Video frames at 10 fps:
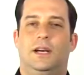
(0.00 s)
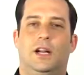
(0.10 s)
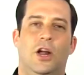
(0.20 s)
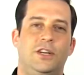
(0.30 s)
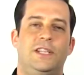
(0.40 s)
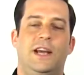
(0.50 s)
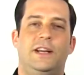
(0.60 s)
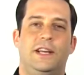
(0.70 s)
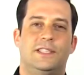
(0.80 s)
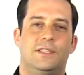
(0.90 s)
KLARK
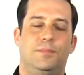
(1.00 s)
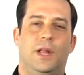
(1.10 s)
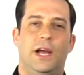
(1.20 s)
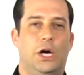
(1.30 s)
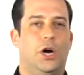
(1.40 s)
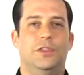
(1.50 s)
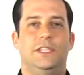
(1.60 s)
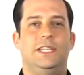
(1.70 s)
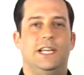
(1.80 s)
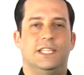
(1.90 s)
Teknik is supplying all the
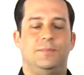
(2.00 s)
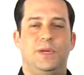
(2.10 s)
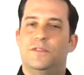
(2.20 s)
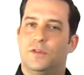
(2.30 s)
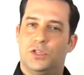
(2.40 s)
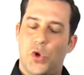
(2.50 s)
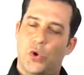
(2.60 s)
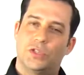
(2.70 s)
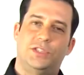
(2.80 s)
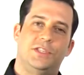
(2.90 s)
DSP for
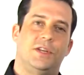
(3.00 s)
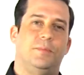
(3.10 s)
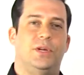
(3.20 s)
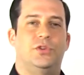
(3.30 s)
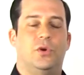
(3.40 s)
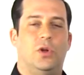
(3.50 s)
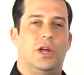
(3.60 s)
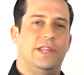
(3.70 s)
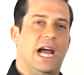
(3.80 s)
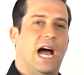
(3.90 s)
total system control
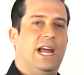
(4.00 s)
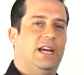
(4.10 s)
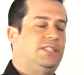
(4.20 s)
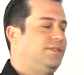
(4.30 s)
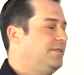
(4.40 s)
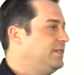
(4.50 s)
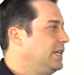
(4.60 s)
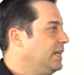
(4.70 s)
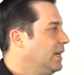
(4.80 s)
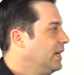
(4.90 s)
on the
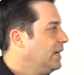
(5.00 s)
iX15.